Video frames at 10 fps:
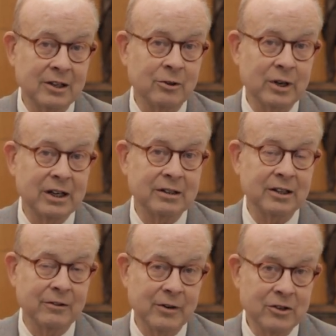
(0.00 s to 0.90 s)
Internet
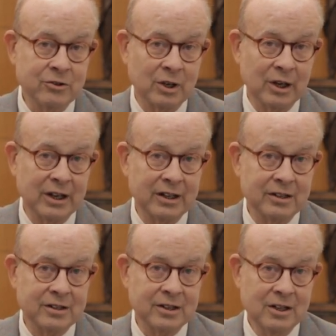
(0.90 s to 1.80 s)
Innovation
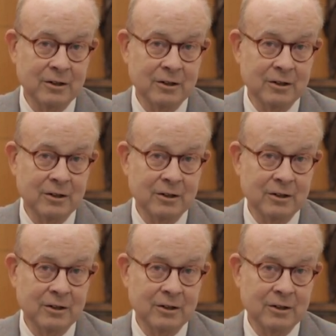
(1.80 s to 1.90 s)
Alliance